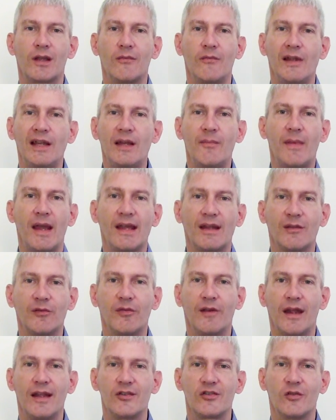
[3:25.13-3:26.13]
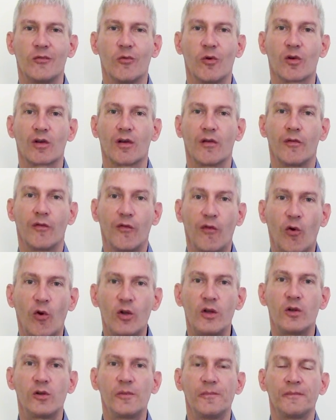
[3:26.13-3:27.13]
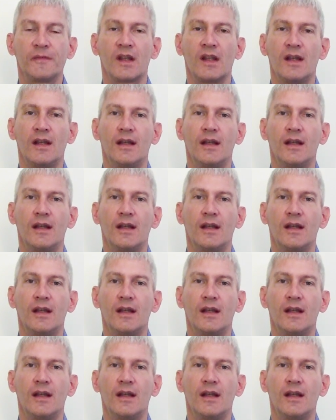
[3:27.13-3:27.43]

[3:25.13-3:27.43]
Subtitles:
can really make inflation work for you